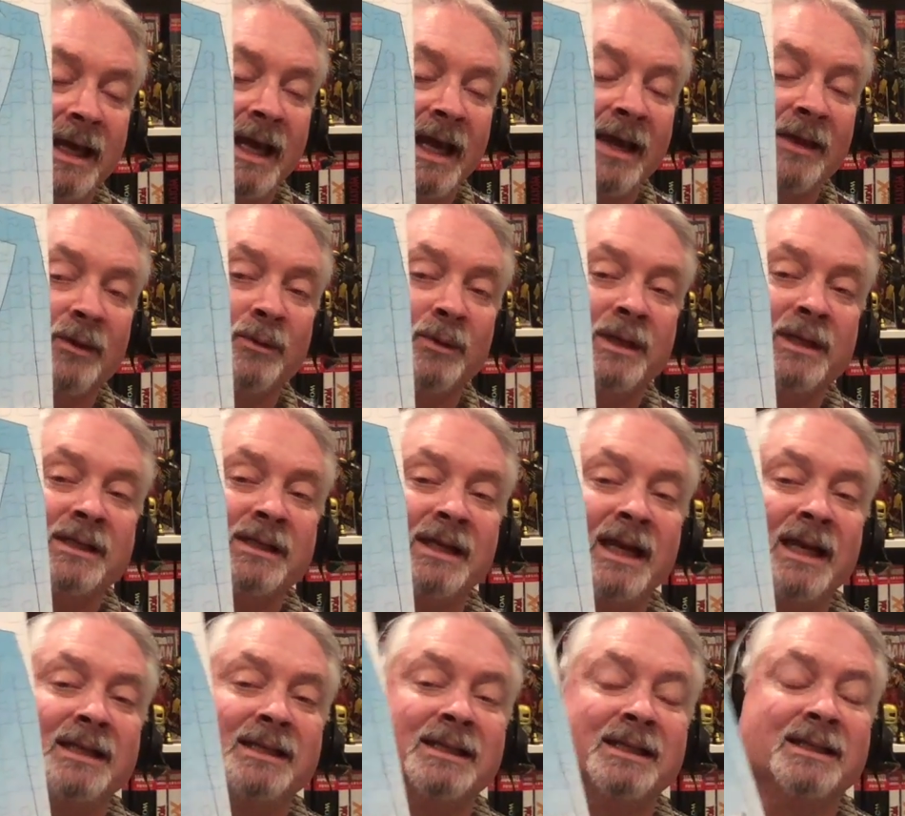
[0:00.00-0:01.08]
And the reason
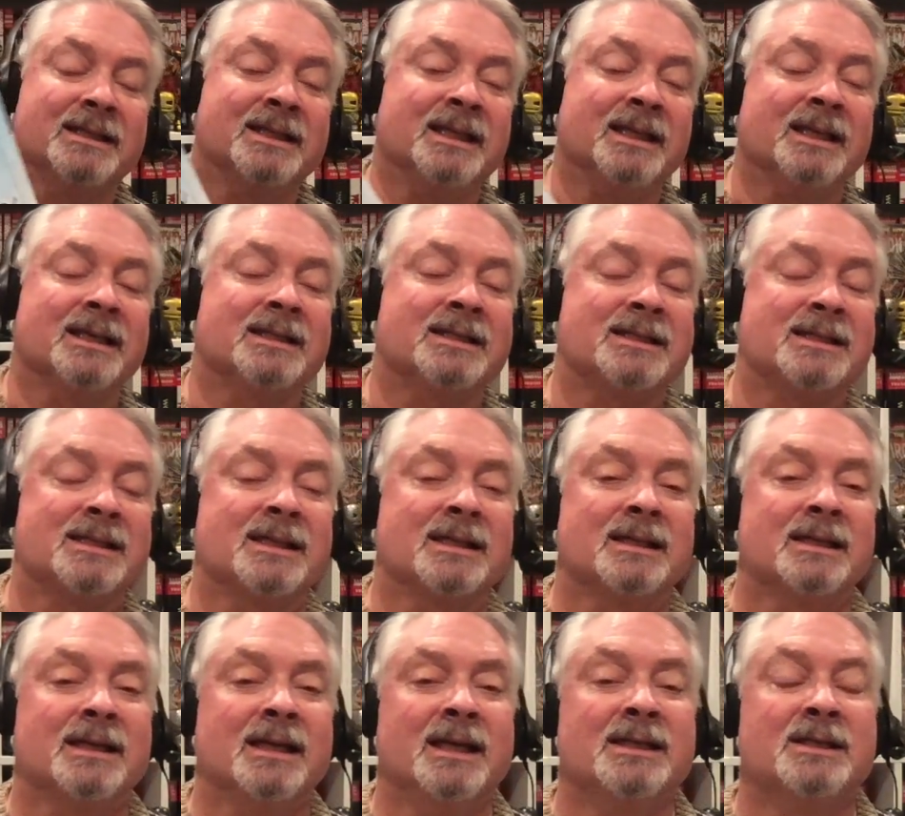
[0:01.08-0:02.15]
I did this
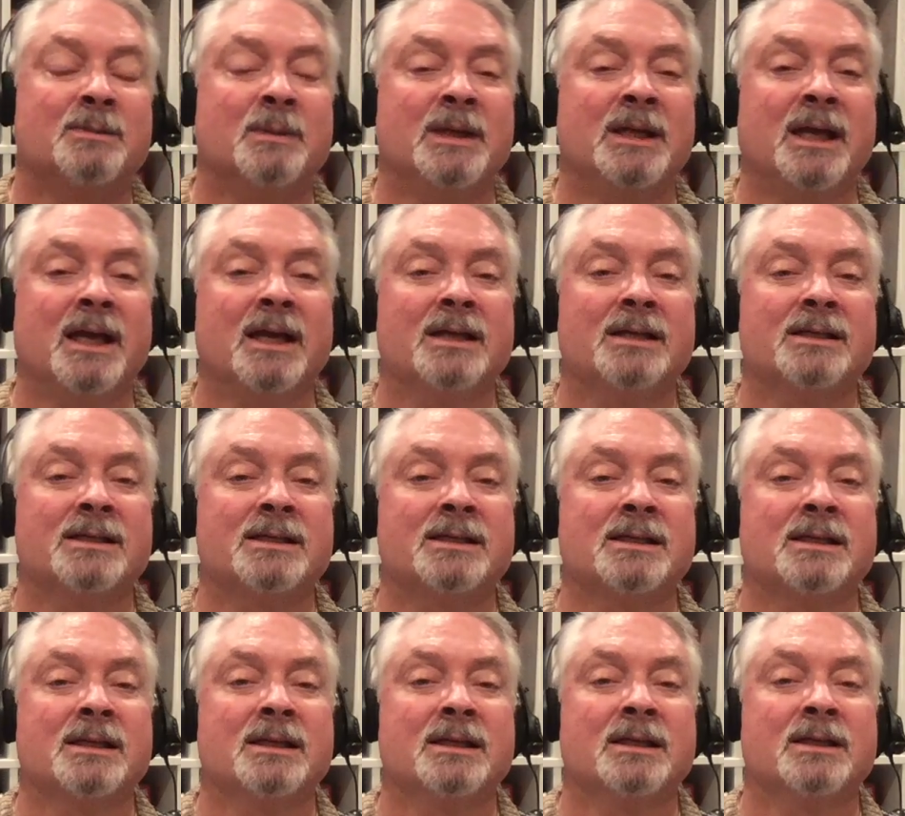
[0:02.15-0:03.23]
is because
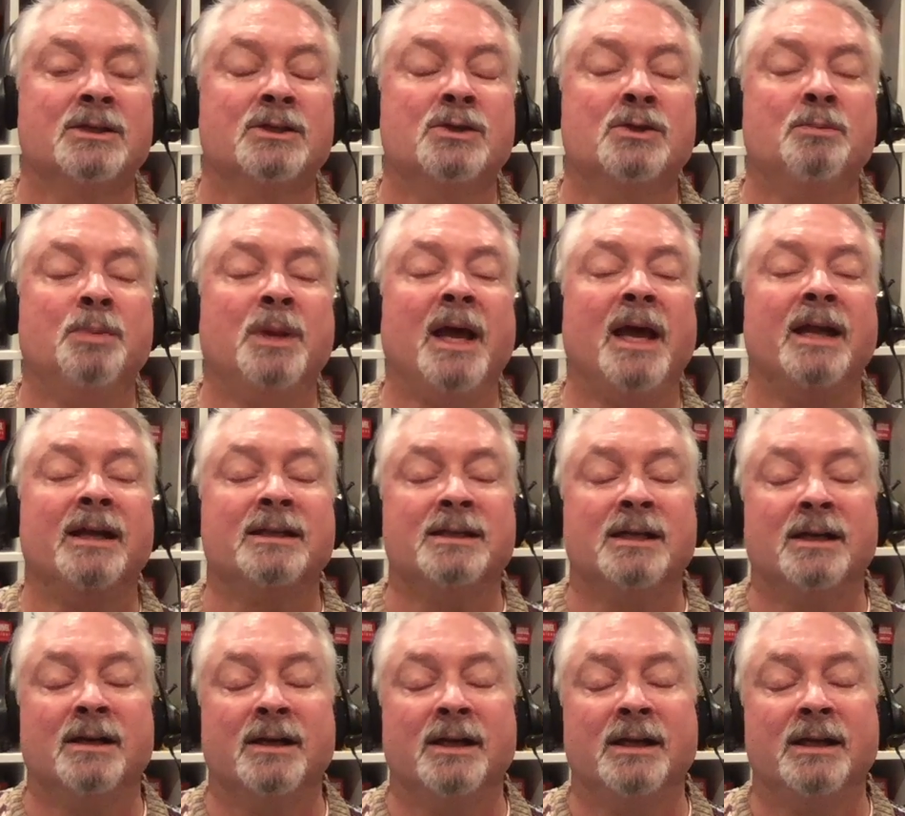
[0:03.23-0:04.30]
the two
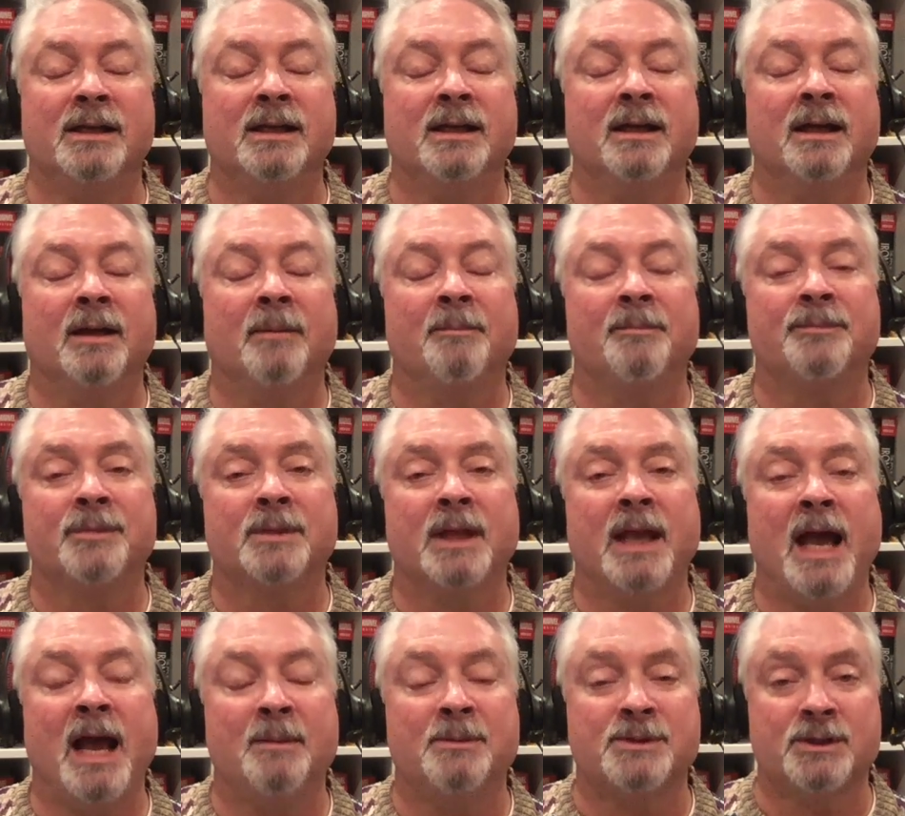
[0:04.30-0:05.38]
Planetary
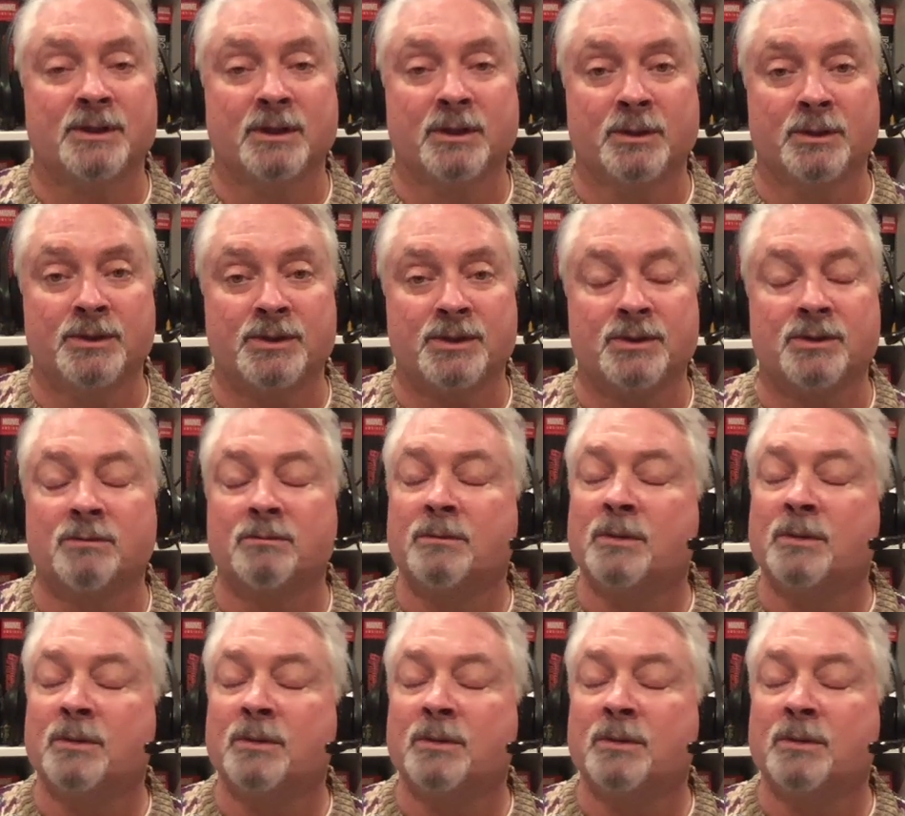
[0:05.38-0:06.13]
Absolutes,